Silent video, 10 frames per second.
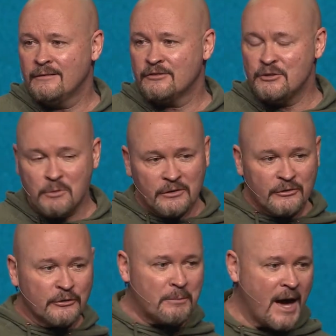She wins
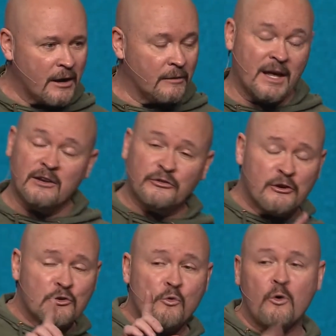this battle, not
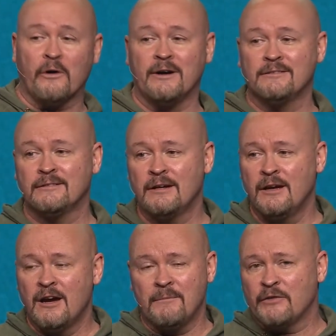necessarily the war.
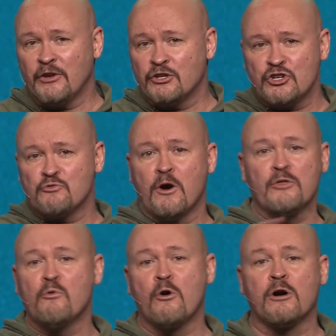I'm not saying she's won
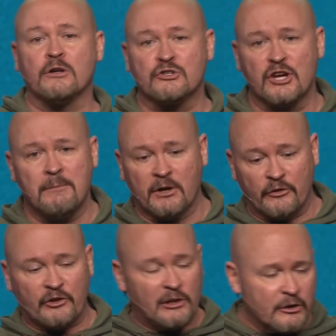the war on shame, because
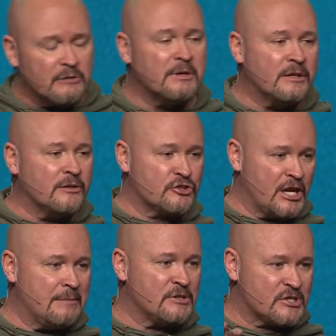it's clear to me that
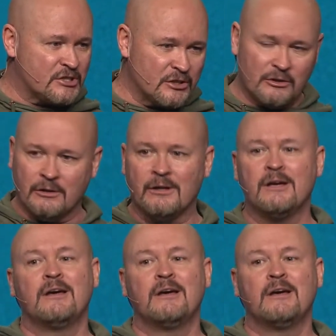shame is still